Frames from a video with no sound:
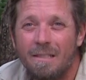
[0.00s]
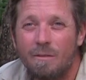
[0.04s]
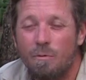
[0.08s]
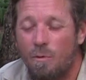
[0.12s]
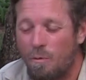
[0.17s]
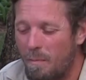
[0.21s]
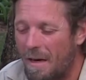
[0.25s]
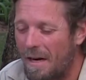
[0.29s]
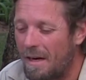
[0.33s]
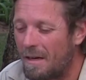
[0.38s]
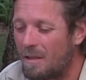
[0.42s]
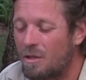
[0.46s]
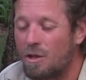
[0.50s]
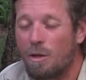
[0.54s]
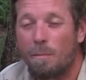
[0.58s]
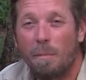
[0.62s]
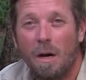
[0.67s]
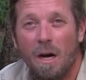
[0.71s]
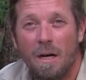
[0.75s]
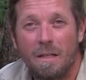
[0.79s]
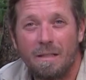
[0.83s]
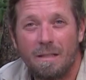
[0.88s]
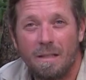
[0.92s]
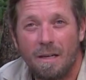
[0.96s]
so we've made a
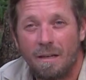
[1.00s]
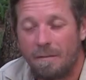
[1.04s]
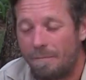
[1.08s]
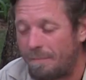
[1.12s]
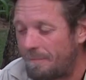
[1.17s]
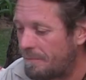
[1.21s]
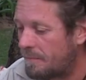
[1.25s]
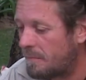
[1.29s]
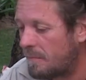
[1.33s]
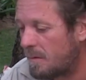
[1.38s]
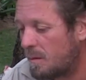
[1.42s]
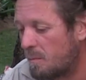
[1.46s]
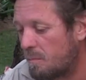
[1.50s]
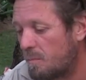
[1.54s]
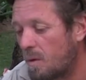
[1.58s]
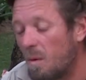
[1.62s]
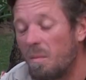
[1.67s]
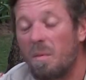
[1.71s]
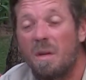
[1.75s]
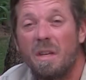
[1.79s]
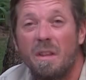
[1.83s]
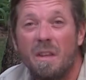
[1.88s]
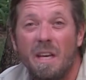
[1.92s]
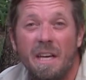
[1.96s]
ciabatta.
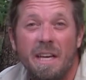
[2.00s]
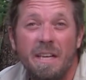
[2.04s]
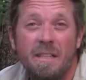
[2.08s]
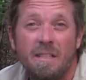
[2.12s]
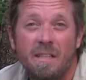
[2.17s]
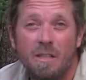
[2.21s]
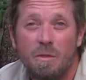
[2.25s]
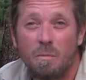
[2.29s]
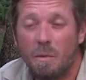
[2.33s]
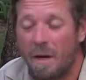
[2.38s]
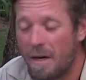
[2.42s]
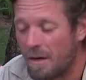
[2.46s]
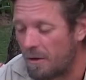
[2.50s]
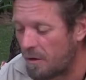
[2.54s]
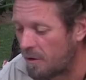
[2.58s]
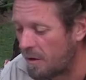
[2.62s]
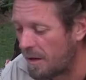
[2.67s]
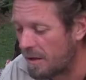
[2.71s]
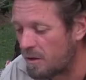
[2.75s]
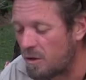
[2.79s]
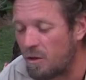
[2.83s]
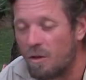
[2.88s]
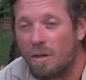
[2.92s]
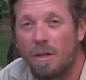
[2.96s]
Probably the easiest way to do
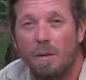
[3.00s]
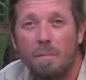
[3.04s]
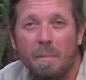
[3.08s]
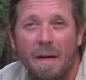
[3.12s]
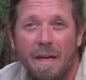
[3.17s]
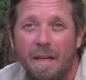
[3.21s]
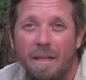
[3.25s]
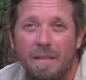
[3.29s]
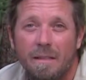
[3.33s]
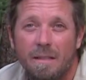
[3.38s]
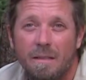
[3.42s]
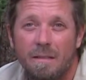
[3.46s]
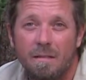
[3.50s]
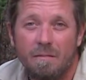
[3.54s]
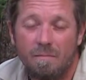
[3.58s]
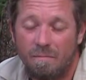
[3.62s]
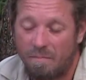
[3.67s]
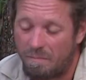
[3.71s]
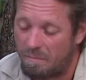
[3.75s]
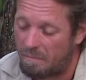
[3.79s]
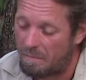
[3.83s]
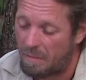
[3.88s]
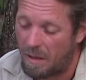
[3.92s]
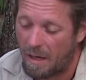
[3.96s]
it. You can make
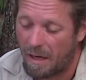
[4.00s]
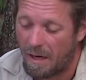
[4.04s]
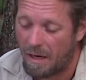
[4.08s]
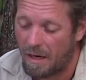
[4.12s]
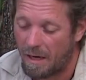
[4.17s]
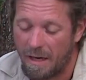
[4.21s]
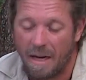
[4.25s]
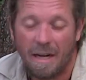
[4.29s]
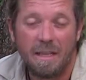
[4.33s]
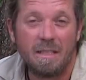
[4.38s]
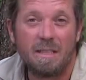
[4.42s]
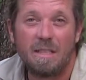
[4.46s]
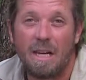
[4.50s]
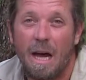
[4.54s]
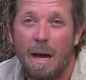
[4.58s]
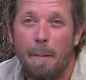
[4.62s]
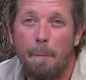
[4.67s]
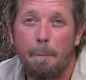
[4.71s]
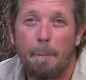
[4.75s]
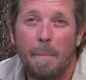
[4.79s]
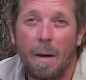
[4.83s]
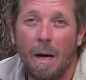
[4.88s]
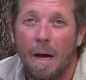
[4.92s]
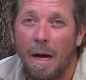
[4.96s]
a
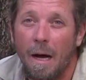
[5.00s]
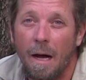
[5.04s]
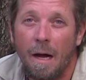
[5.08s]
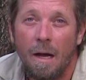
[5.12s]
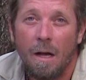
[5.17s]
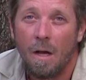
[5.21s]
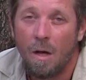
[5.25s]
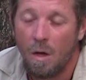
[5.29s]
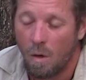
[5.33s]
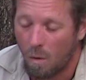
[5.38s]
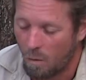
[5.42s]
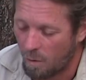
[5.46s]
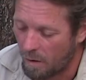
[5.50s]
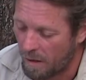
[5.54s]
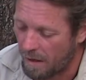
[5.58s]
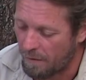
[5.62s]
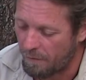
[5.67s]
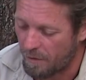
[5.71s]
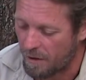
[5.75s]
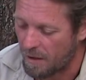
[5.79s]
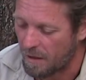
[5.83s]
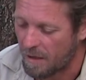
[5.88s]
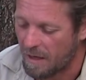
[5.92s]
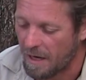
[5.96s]
damper
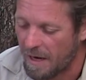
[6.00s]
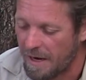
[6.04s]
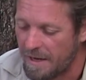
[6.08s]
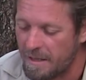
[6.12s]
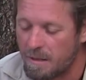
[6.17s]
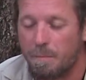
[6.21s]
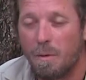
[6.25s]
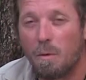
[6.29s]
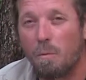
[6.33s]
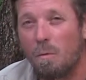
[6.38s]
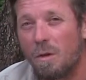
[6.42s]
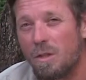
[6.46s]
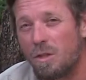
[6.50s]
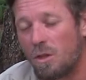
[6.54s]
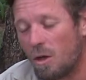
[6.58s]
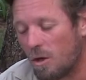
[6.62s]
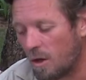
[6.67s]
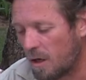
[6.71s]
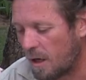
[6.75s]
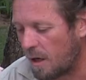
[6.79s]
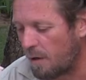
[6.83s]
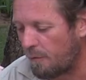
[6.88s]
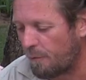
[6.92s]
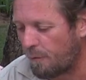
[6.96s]
whatever the case. But what you're
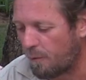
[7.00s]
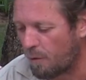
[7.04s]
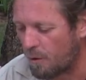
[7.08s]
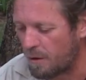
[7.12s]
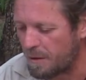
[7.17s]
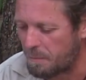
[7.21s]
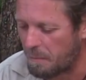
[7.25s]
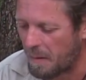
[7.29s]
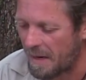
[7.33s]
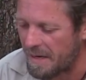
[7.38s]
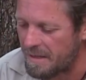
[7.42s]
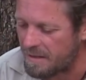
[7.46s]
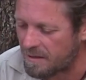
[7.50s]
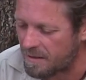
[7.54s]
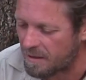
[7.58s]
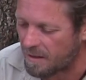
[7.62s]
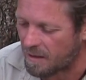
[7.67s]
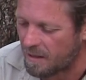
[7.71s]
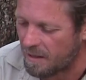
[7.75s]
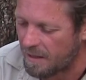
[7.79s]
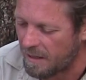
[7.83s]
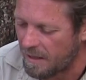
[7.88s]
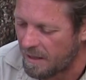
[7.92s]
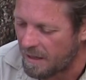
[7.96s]
looking for is
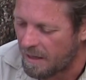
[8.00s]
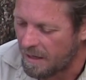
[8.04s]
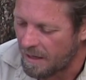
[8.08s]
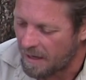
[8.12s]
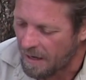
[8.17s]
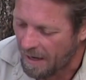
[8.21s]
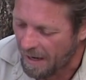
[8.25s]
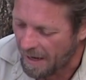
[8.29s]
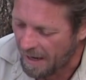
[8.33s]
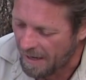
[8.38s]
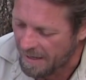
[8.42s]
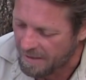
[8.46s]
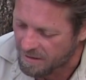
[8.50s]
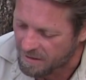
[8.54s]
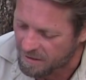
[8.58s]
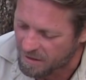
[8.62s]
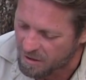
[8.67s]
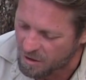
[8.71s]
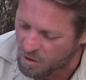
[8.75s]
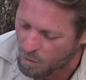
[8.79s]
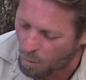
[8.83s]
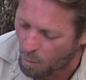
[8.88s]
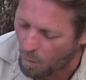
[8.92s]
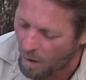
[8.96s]
basically a
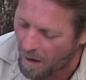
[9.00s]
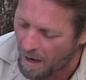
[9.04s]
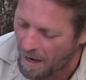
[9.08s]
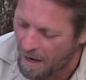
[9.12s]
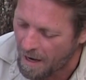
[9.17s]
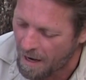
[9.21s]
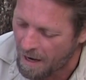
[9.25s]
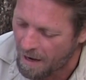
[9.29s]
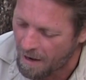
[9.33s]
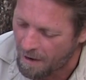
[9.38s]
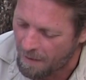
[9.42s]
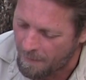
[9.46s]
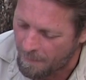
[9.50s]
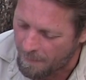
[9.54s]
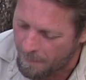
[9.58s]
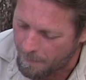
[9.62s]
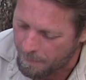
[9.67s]
squared